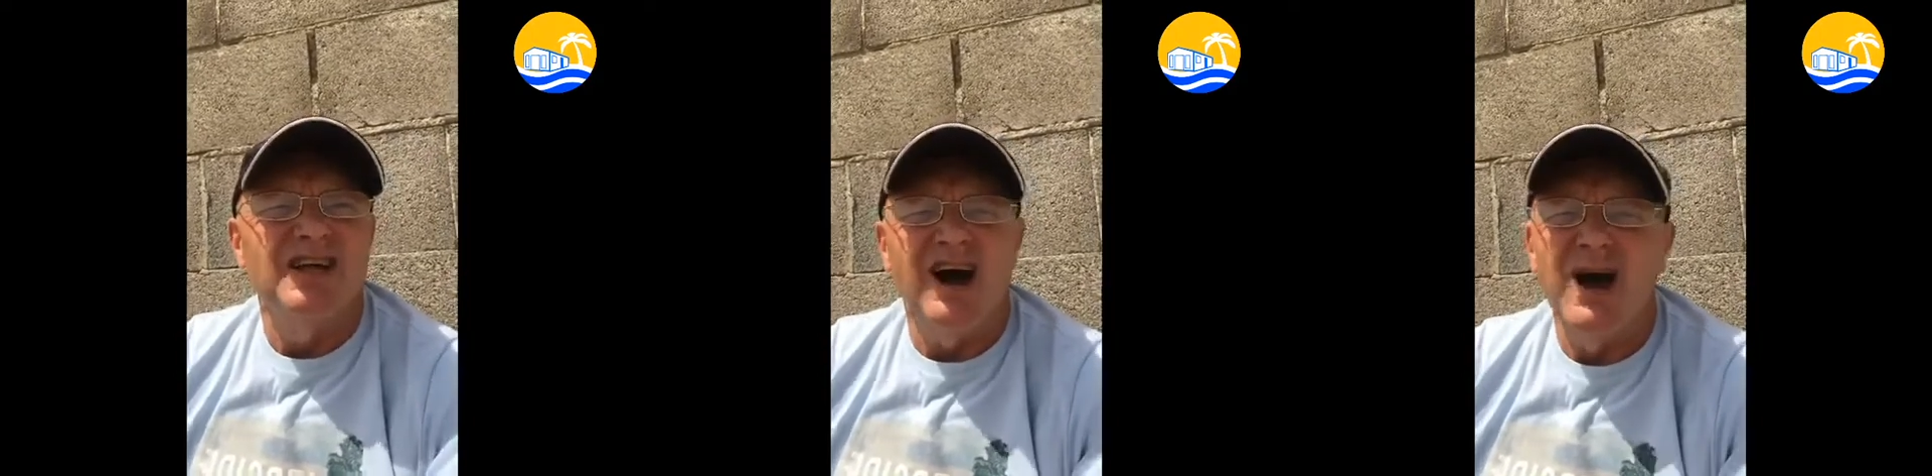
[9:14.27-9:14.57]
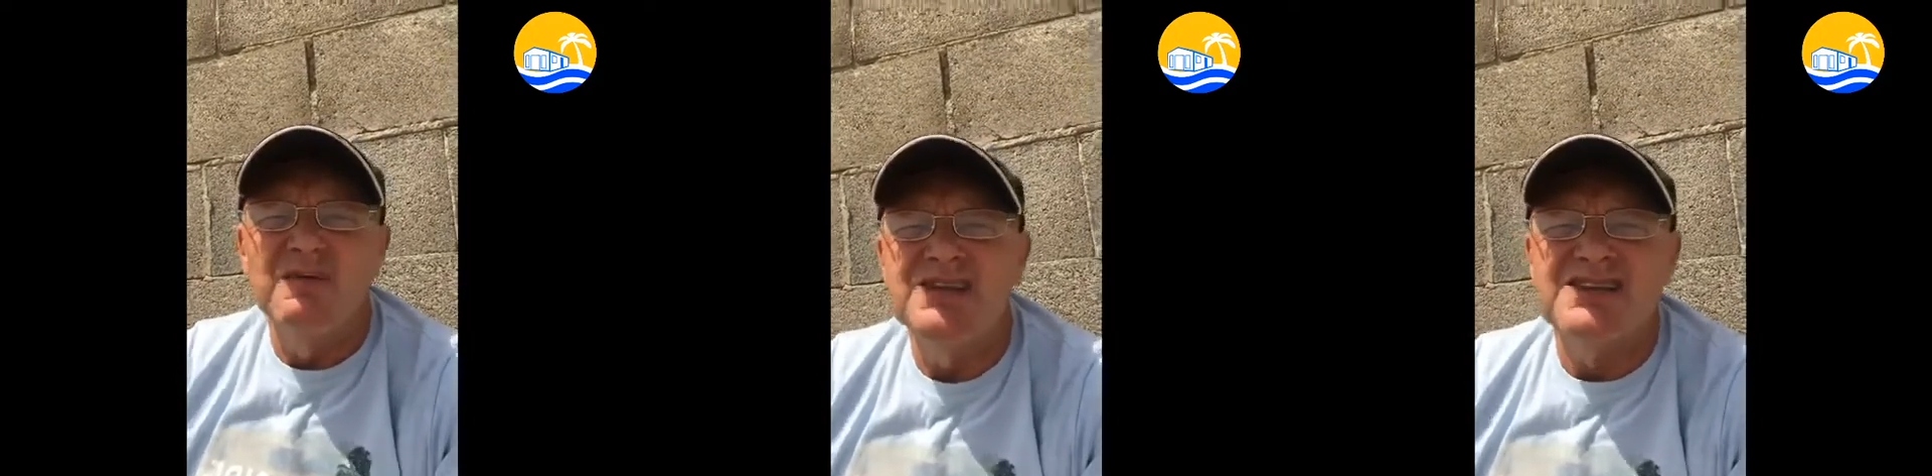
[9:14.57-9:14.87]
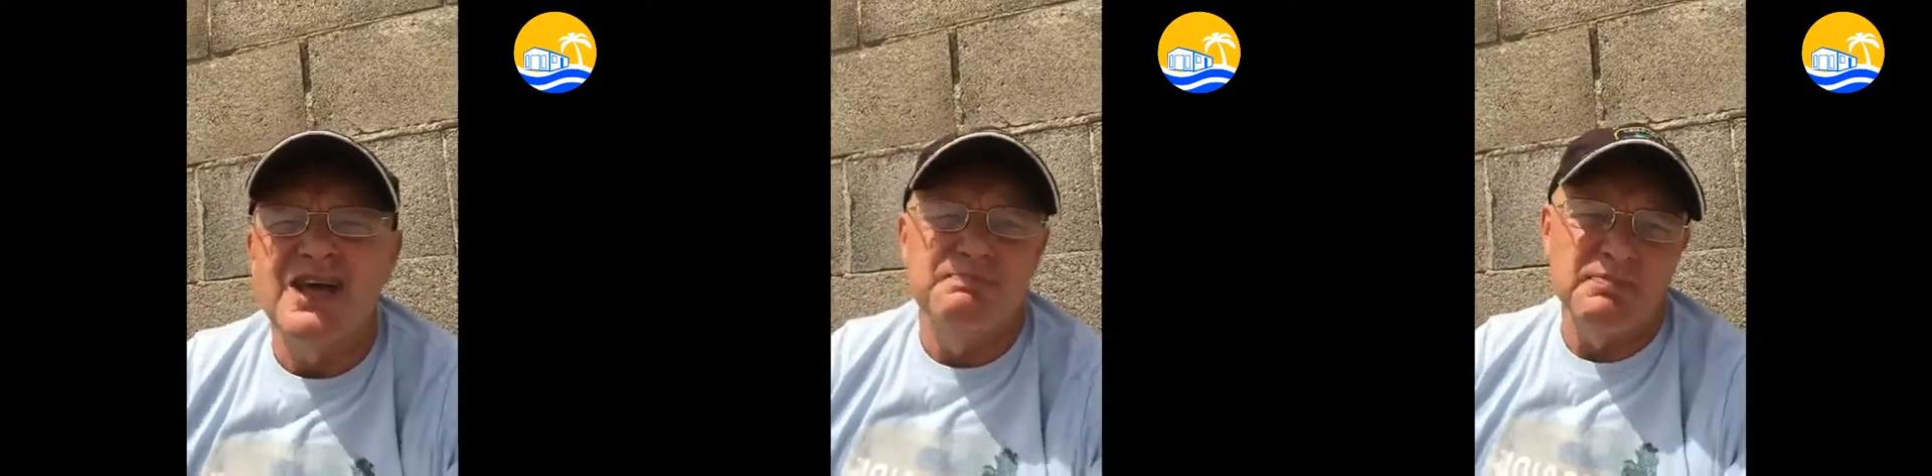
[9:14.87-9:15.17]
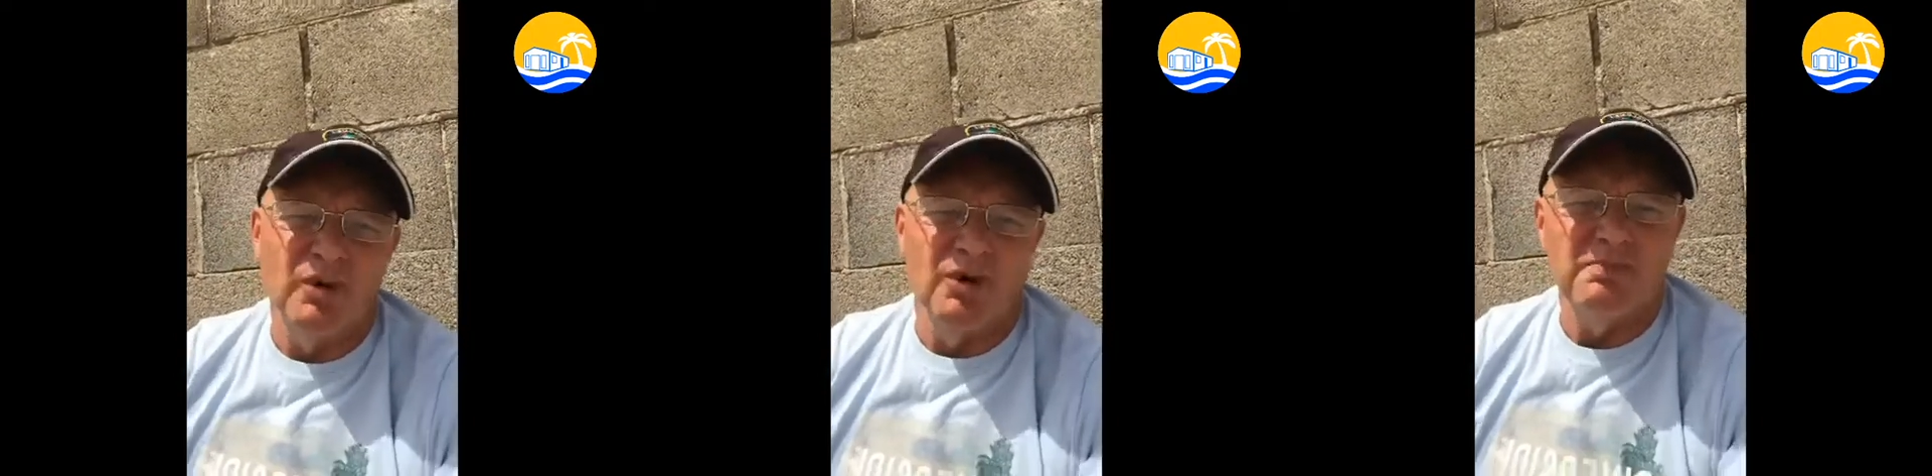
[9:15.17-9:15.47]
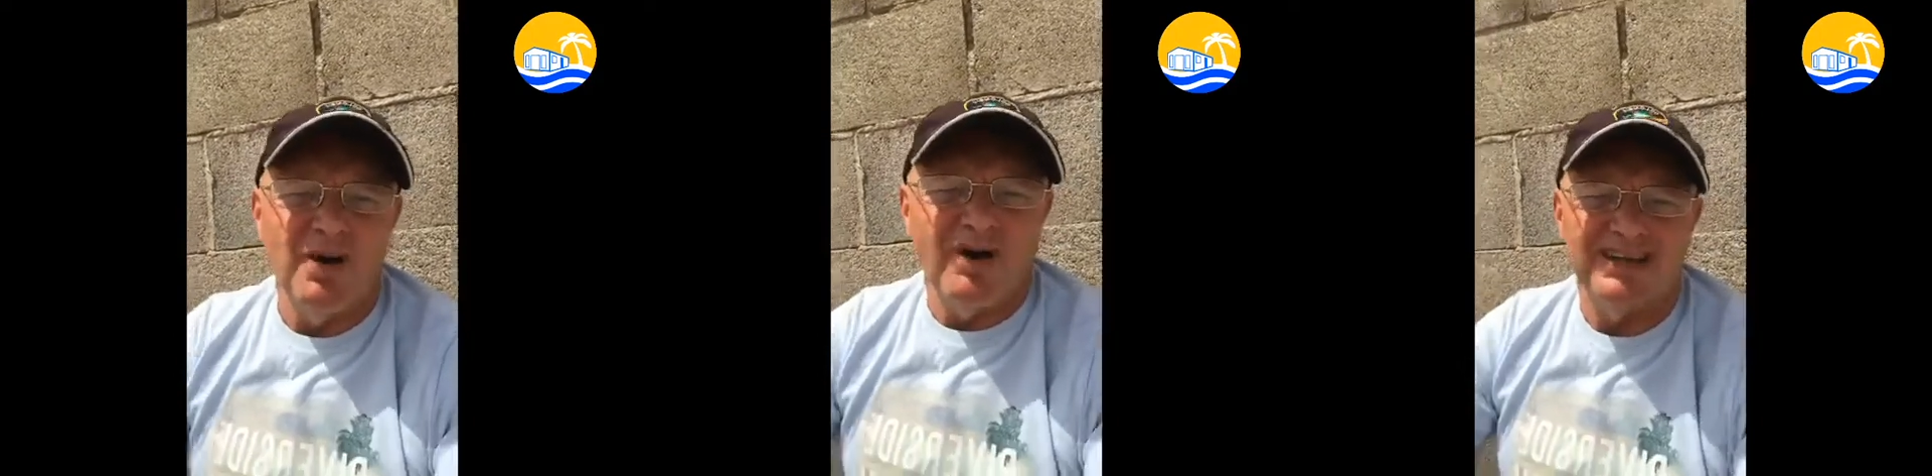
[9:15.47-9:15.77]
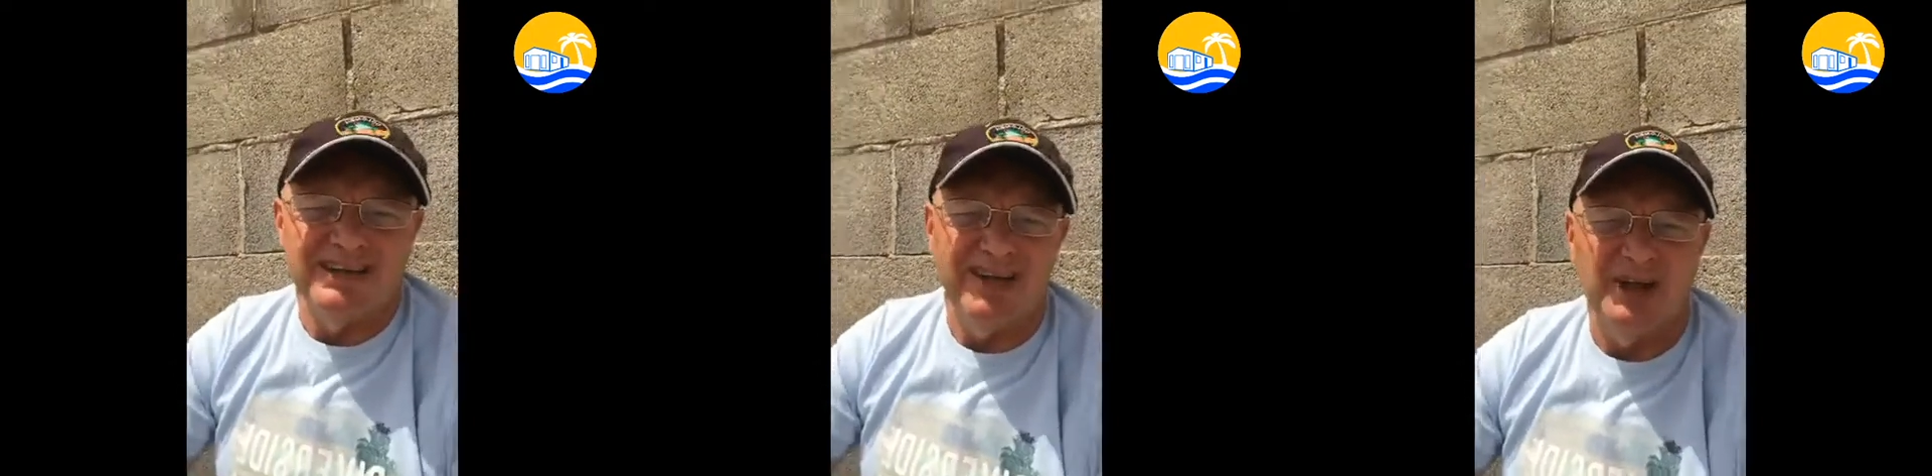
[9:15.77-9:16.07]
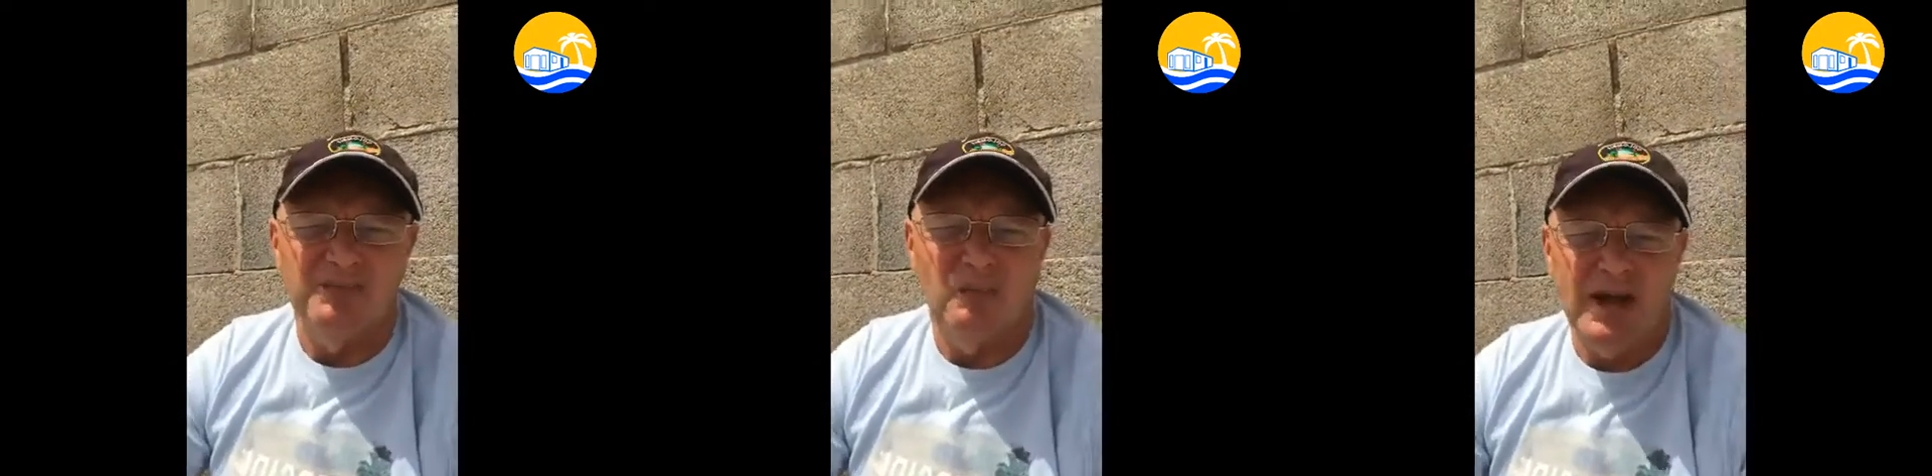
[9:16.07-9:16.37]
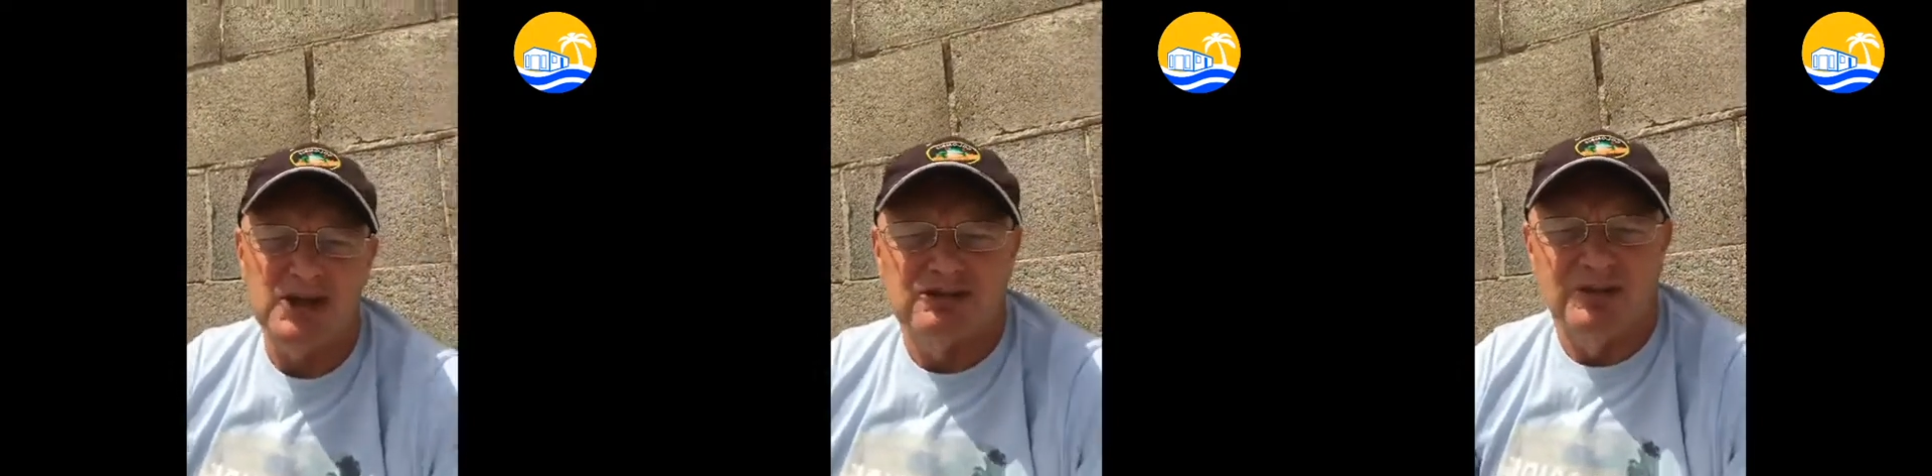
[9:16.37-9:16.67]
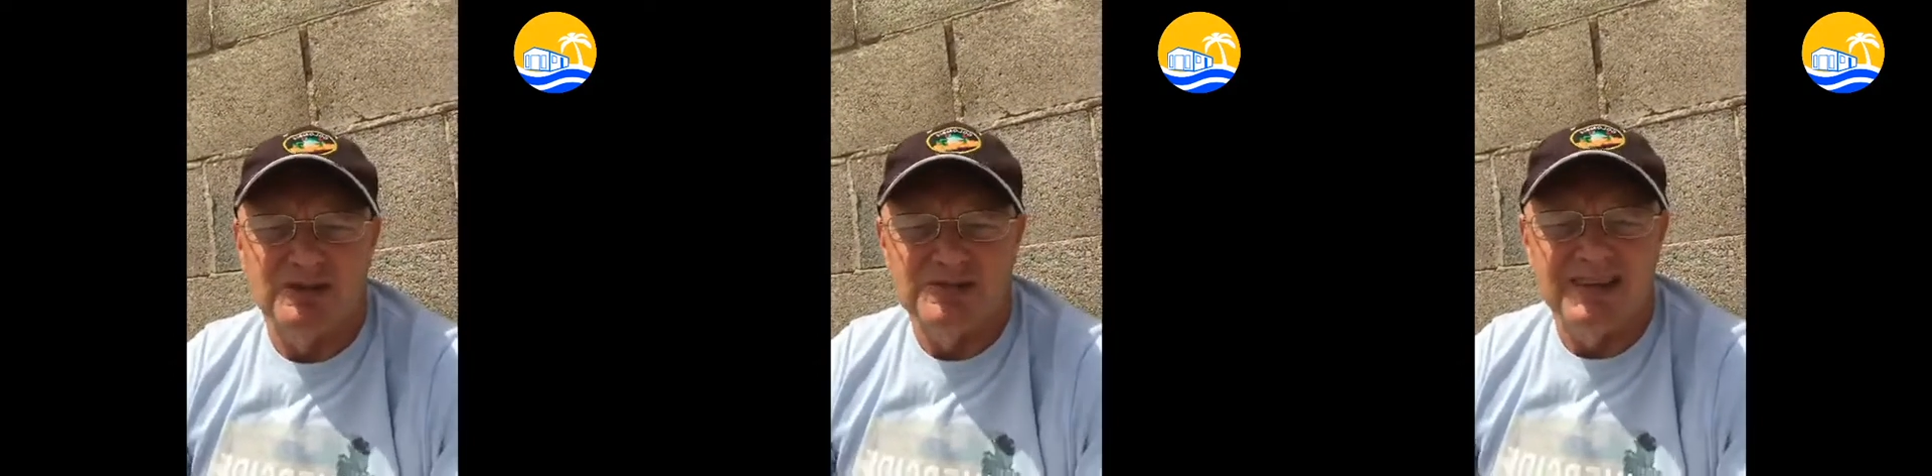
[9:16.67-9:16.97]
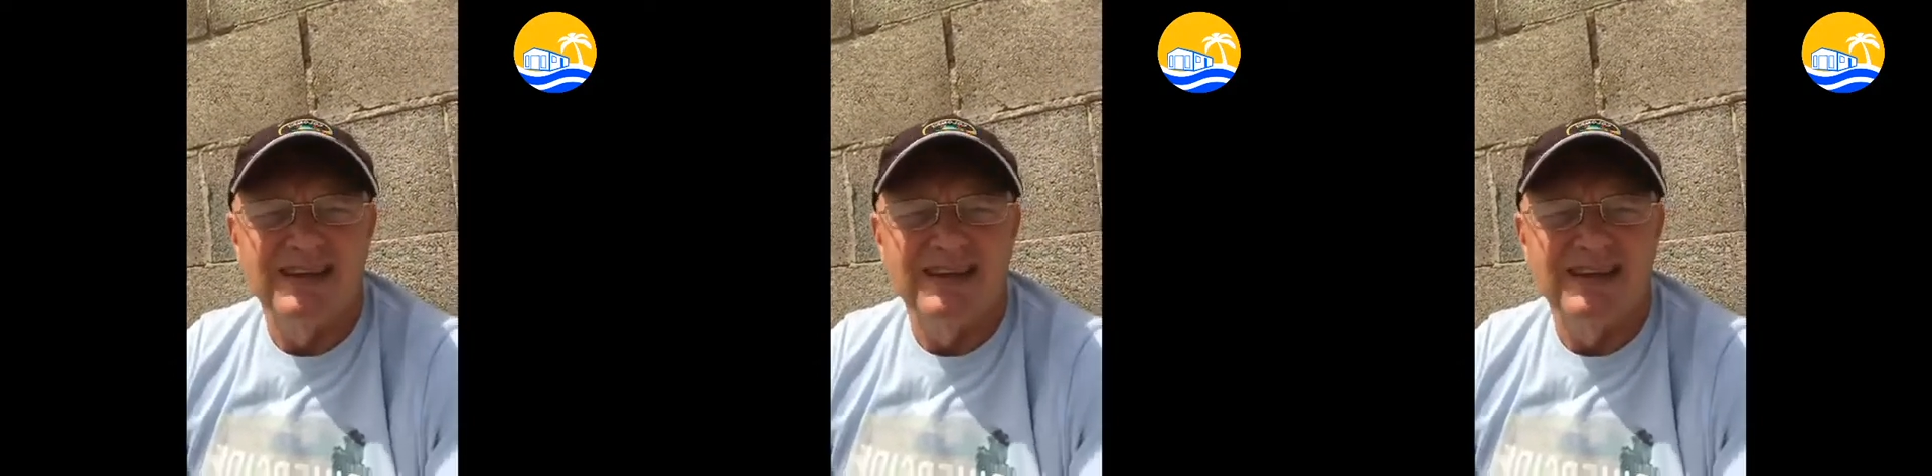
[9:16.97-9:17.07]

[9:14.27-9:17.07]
I would say, a bit more upmarket, like Waitrose.